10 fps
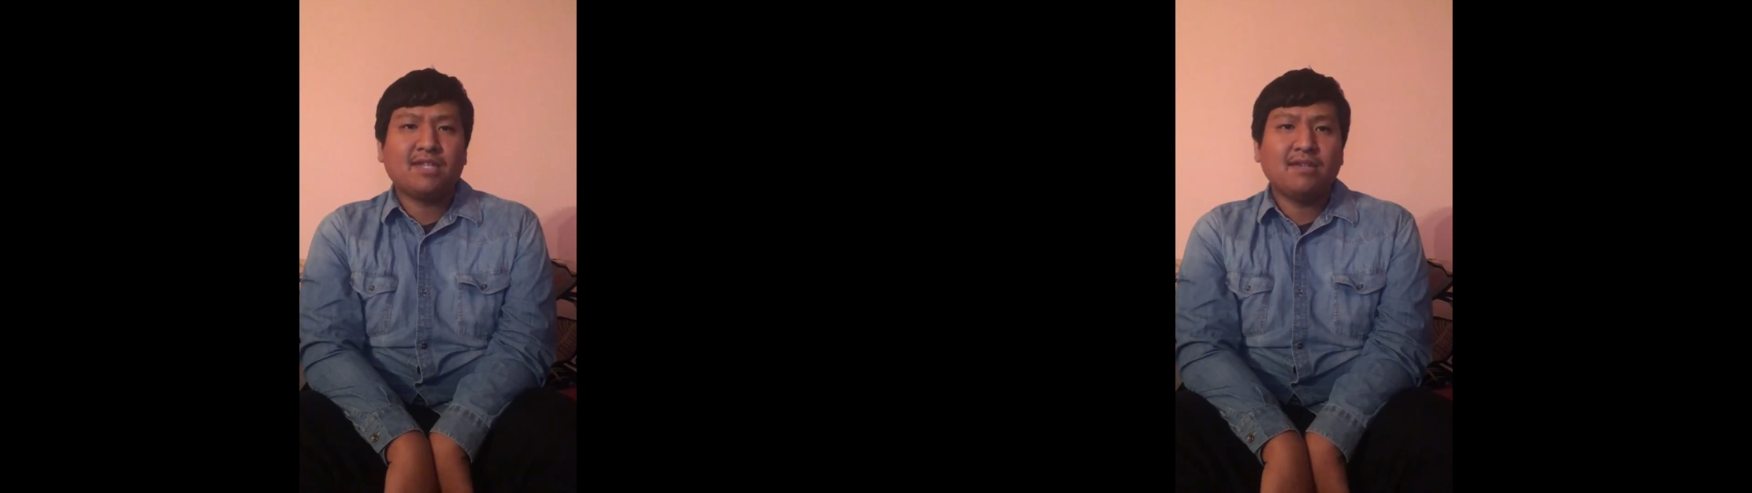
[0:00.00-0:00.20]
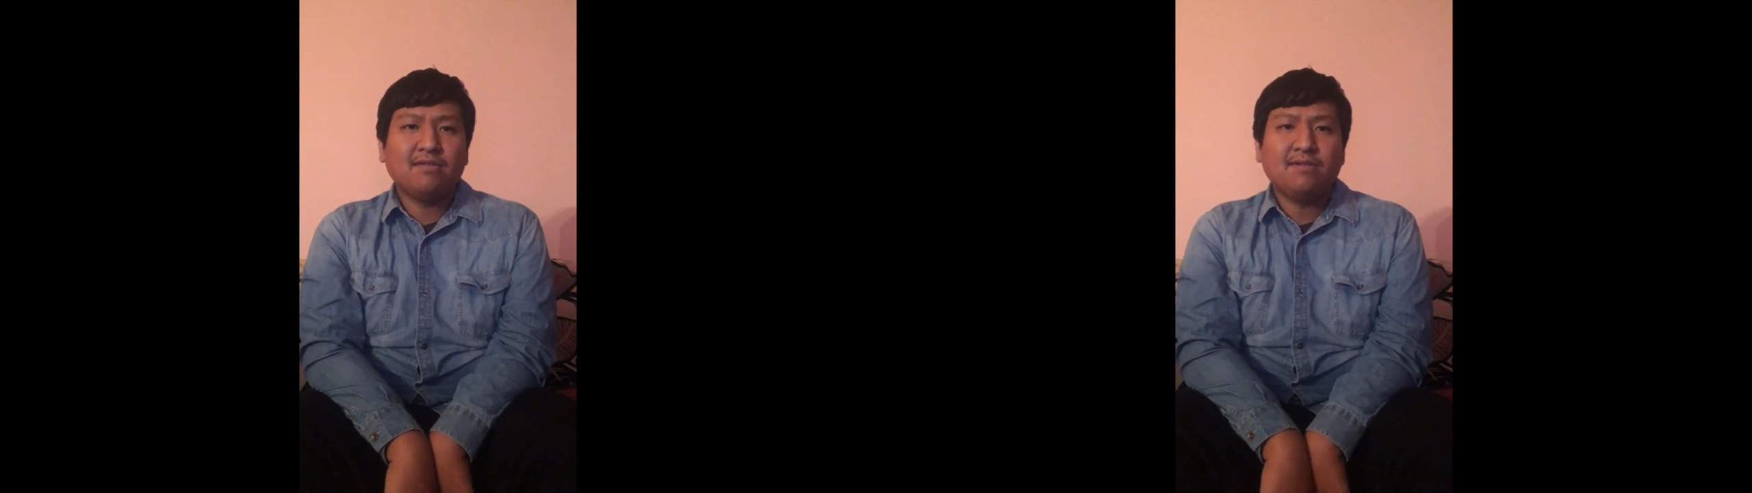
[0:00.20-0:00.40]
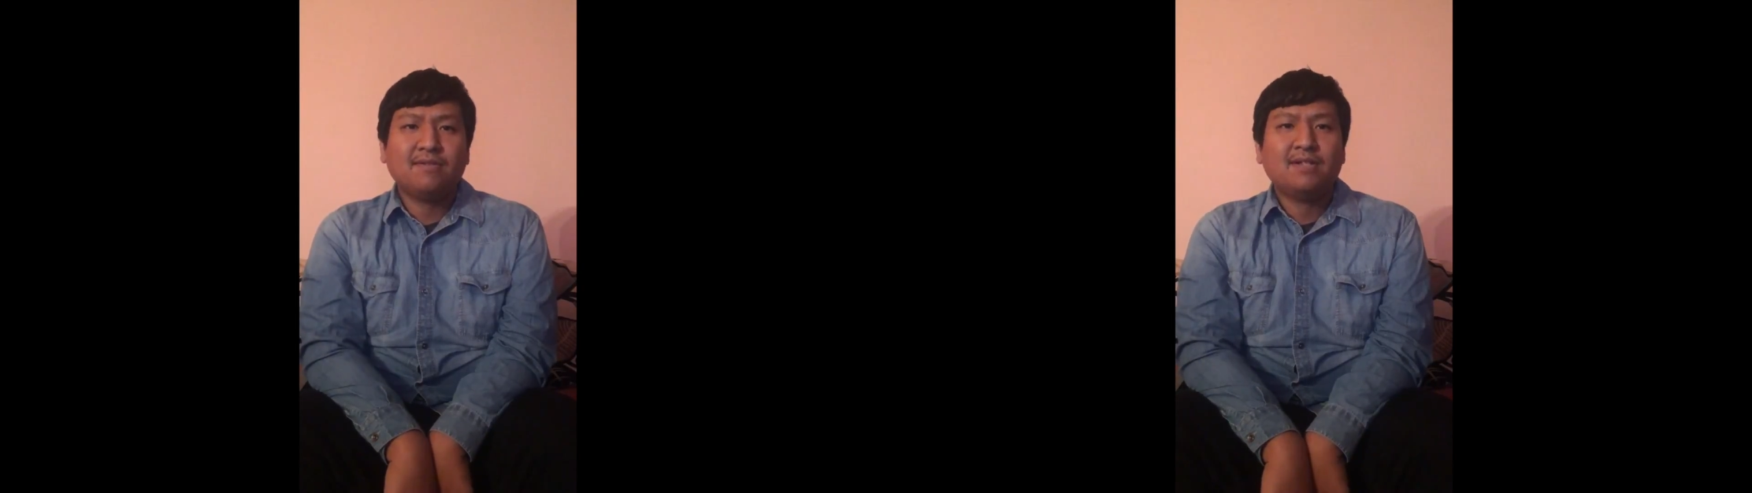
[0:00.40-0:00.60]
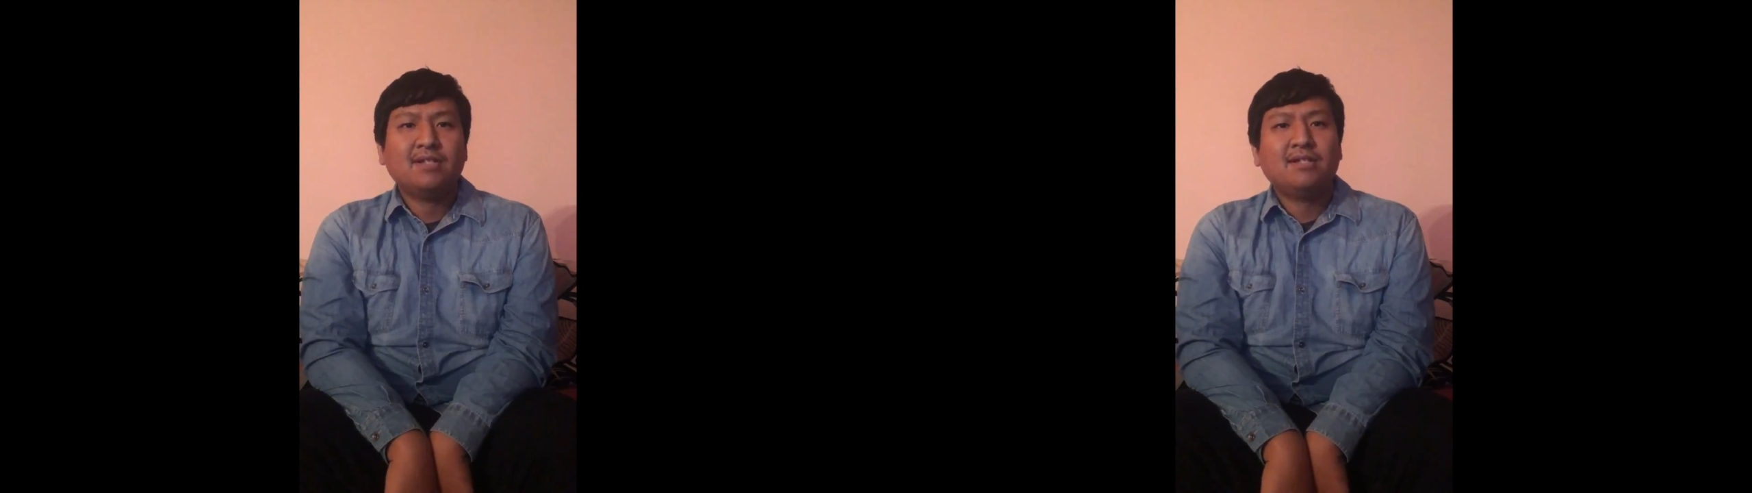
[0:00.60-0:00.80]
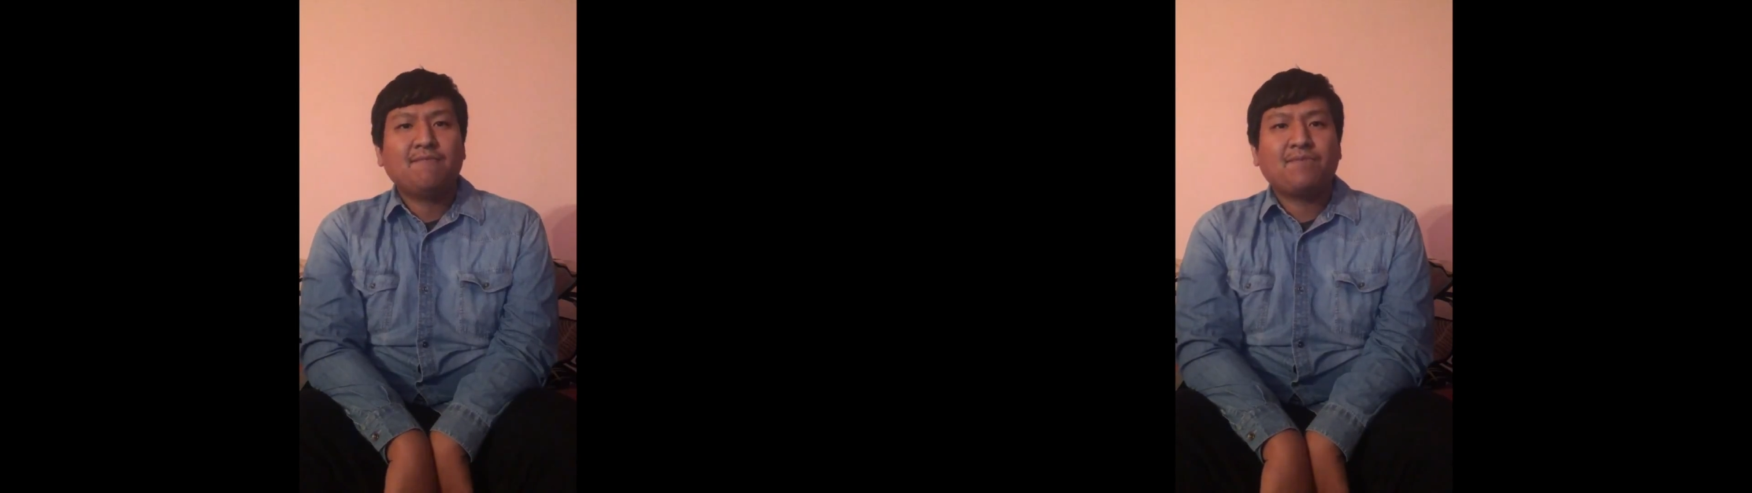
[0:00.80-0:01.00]
scale.
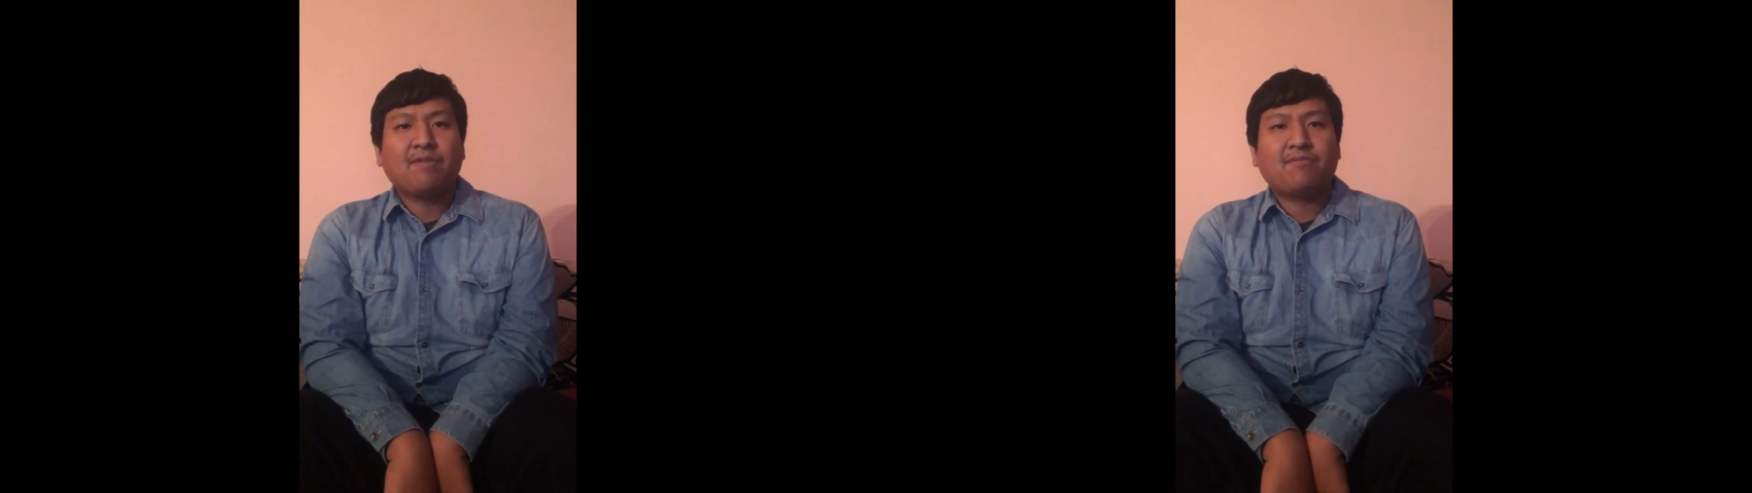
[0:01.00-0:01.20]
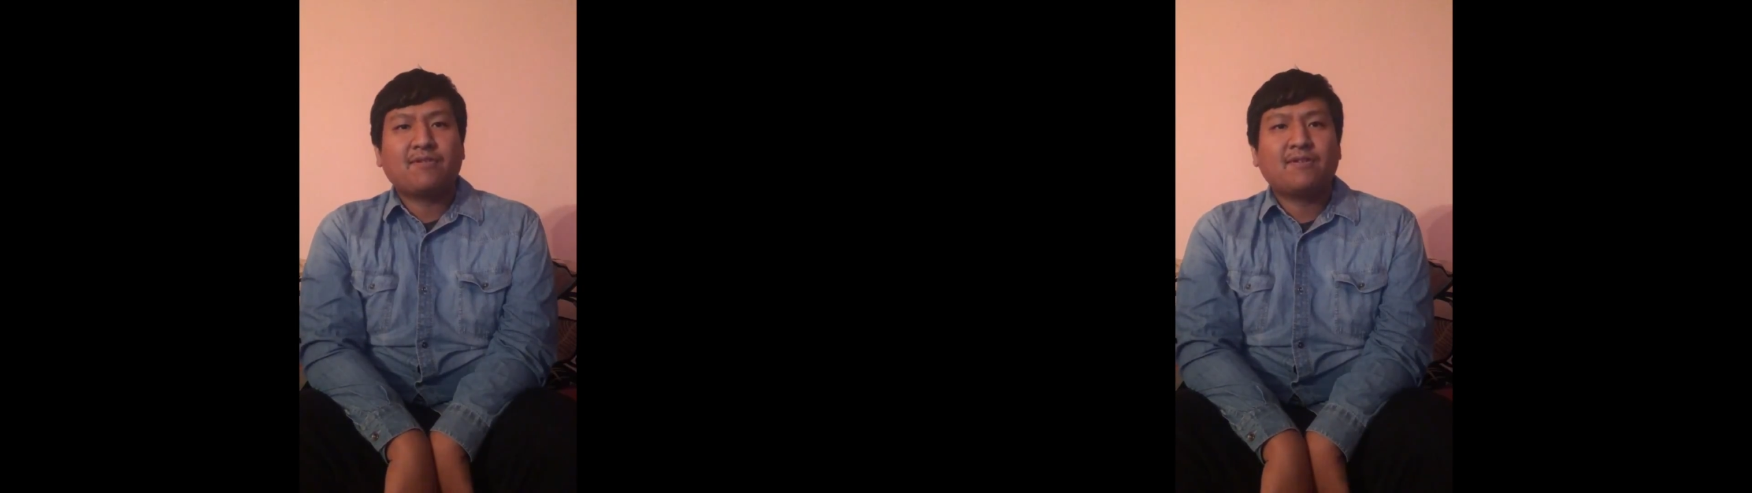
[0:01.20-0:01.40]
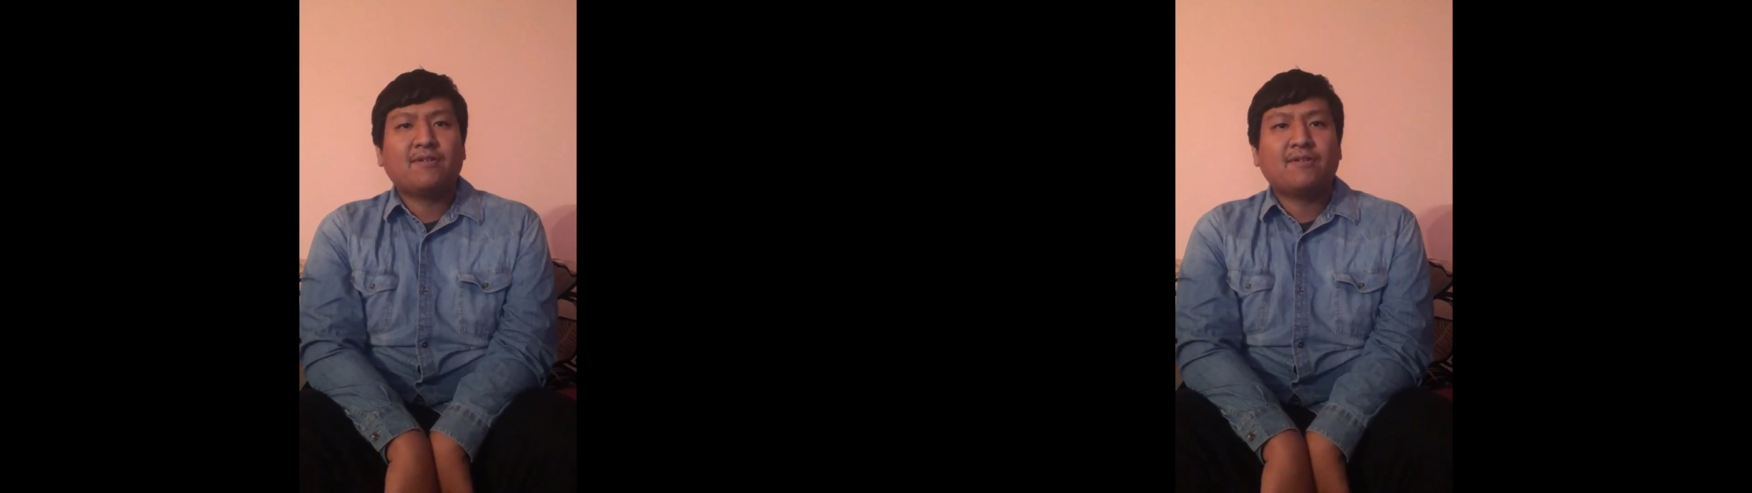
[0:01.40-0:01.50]
The